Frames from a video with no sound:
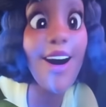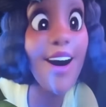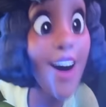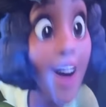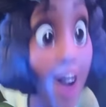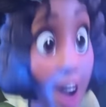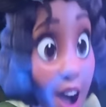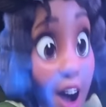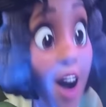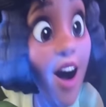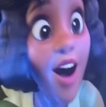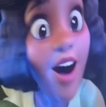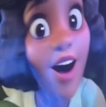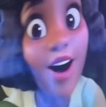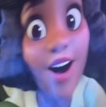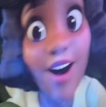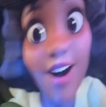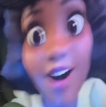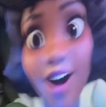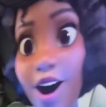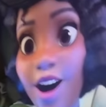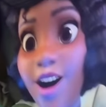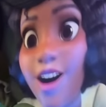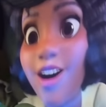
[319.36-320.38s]
fan,
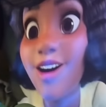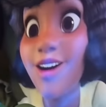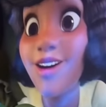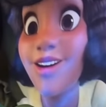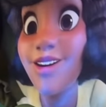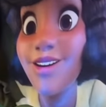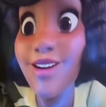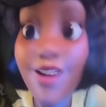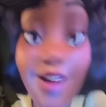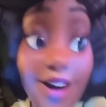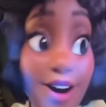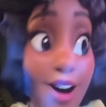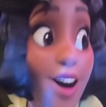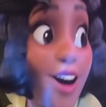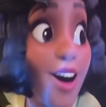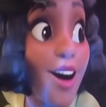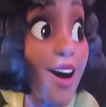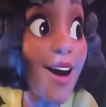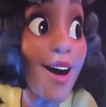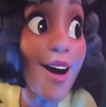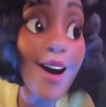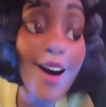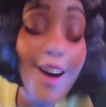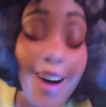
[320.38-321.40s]
I'm a Disney theme park
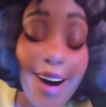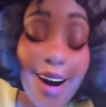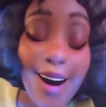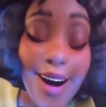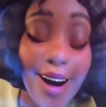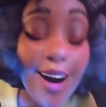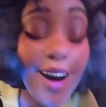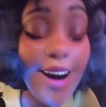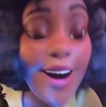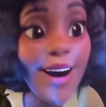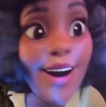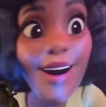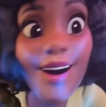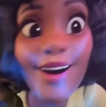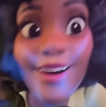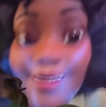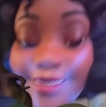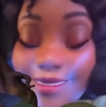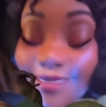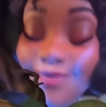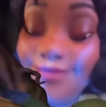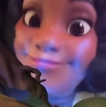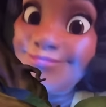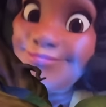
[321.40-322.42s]
fan. So I
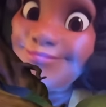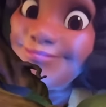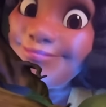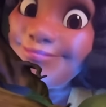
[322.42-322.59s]
review